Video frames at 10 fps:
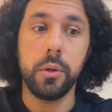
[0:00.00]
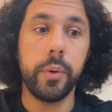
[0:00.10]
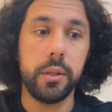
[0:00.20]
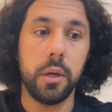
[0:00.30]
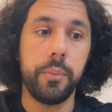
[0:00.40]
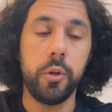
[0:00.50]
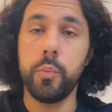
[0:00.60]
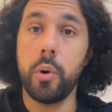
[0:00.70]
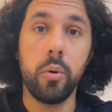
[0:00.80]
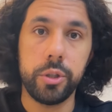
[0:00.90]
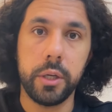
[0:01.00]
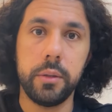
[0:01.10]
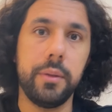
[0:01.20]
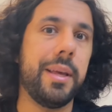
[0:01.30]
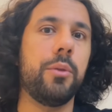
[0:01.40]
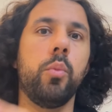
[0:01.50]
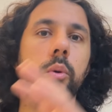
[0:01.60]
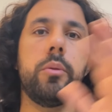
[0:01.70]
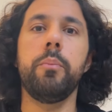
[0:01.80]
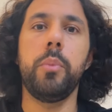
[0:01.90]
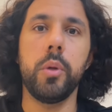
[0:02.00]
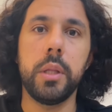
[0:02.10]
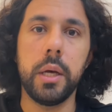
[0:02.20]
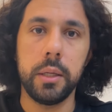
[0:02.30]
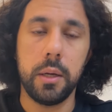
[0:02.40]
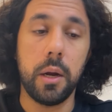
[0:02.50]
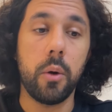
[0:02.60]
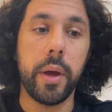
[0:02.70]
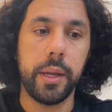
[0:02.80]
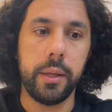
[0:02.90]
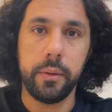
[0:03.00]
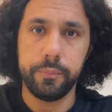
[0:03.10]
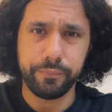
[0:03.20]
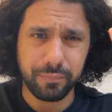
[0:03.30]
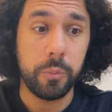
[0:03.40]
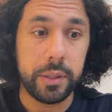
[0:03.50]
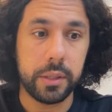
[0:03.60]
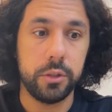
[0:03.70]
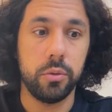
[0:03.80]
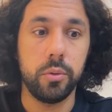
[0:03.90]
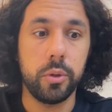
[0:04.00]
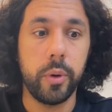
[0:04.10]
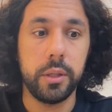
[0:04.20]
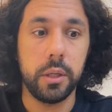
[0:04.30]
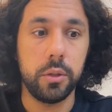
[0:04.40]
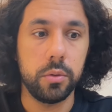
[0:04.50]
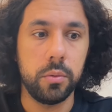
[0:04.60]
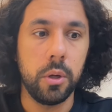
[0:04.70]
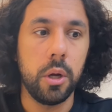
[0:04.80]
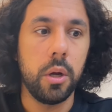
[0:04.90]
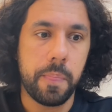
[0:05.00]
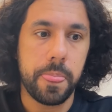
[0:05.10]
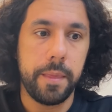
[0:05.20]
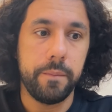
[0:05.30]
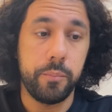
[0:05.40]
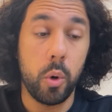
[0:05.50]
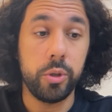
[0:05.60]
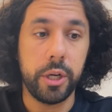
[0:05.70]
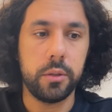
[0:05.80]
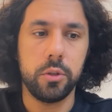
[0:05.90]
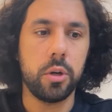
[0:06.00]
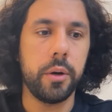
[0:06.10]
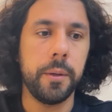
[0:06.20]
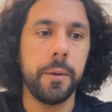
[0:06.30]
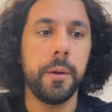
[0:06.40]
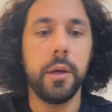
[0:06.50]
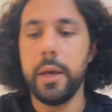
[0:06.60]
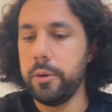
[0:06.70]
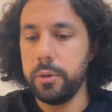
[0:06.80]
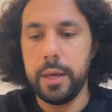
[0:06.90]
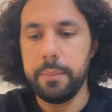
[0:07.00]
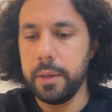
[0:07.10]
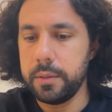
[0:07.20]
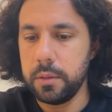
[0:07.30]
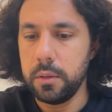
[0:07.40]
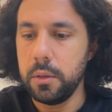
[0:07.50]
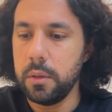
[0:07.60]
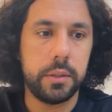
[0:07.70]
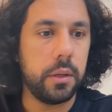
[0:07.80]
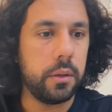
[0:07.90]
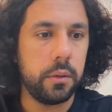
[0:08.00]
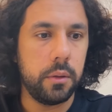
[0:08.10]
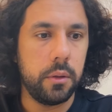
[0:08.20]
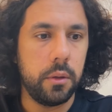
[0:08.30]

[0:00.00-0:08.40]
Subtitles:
you create a new project, that would be done already automatically. So you create a new project, and you name it, let's say,